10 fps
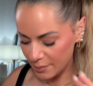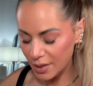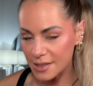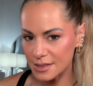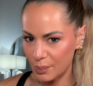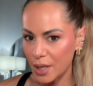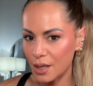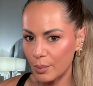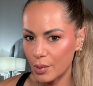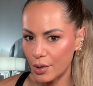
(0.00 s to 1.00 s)
placed a
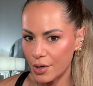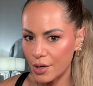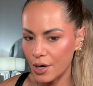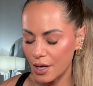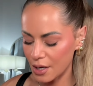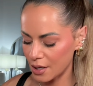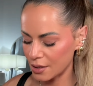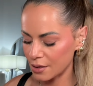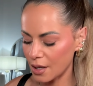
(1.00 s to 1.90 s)
pickup order and